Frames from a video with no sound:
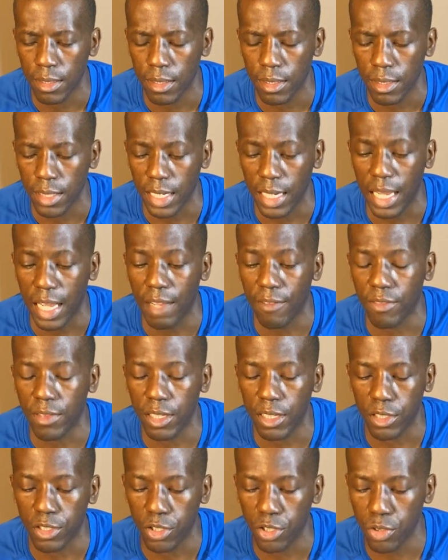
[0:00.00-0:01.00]
I have
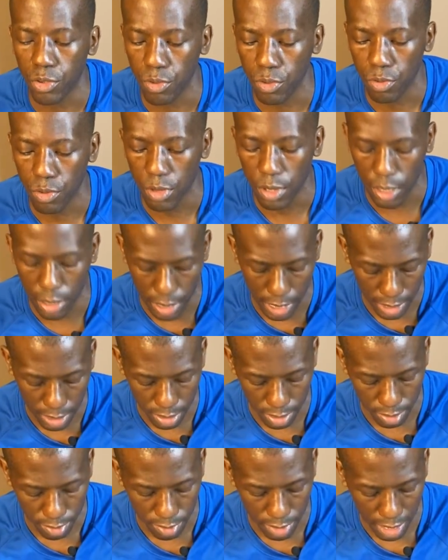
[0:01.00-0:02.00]
the 2
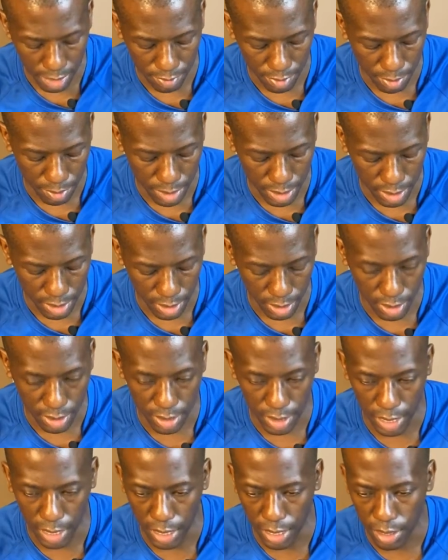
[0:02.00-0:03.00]
electives I have to basically
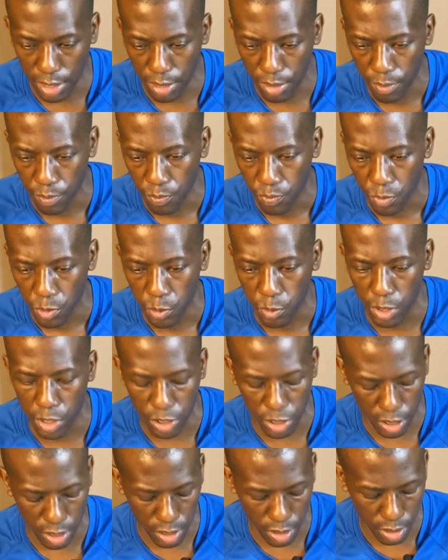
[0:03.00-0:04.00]
take,
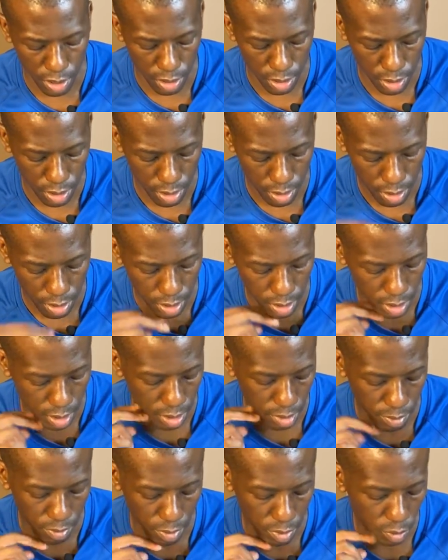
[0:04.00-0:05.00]
which is
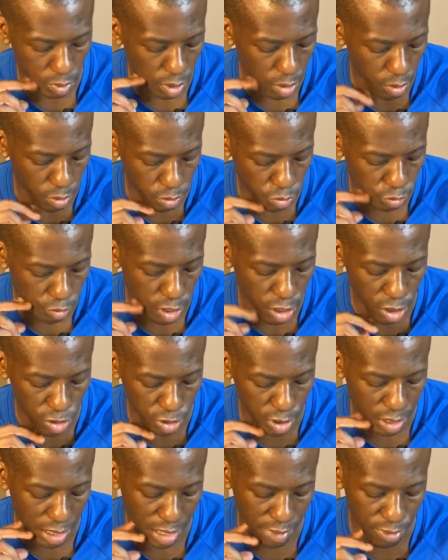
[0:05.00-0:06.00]
a
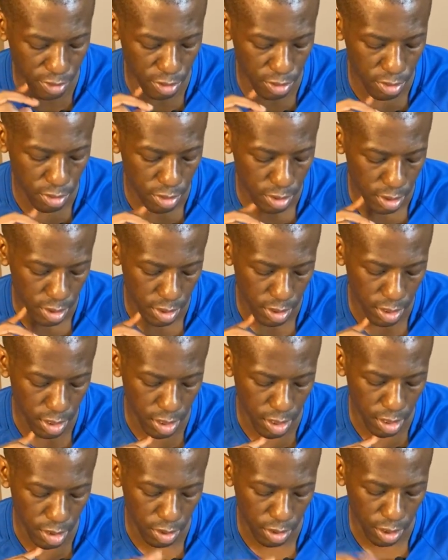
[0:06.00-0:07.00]
300 level
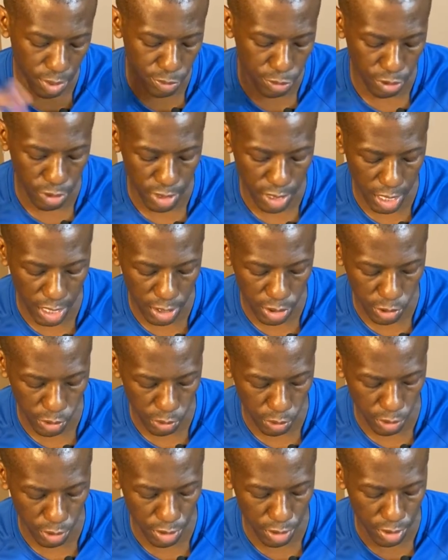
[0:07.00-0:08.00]
computer science
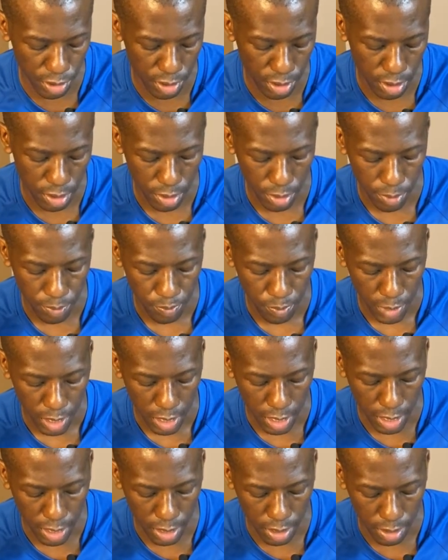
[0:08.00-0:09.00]
course,
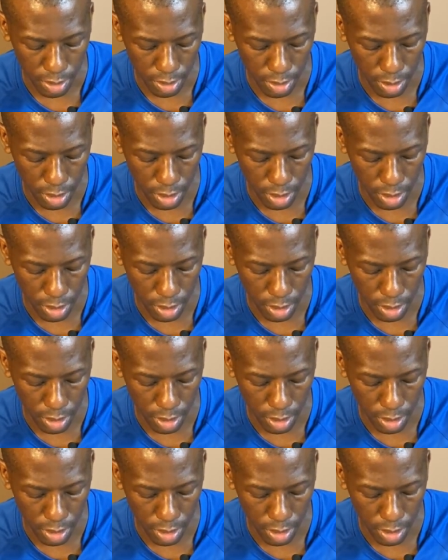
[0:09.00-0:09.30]
and a